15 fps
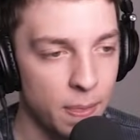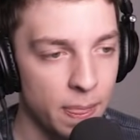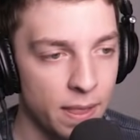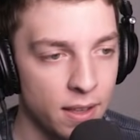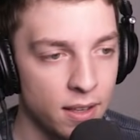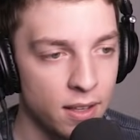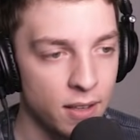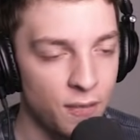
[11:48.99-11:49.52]

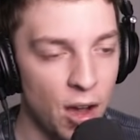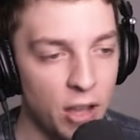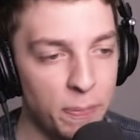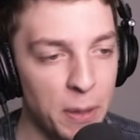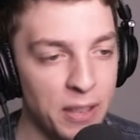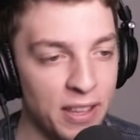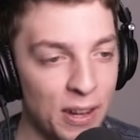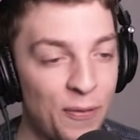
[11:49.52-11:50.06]
Yes.
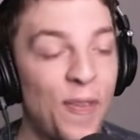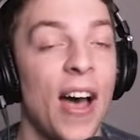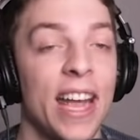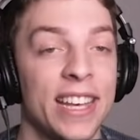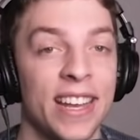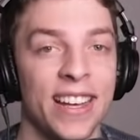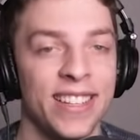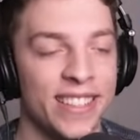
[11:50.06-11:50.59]
First person to
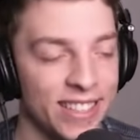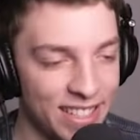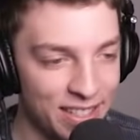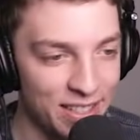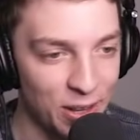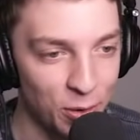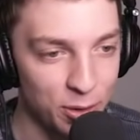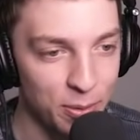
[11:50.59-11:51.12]
find us is
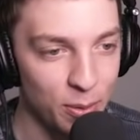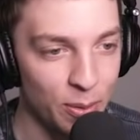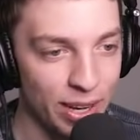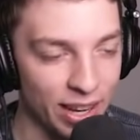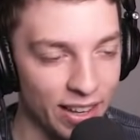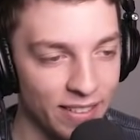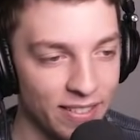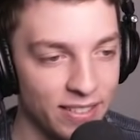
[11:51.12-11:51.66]
the ultimate
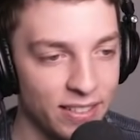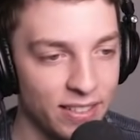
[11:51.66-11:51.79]
winner.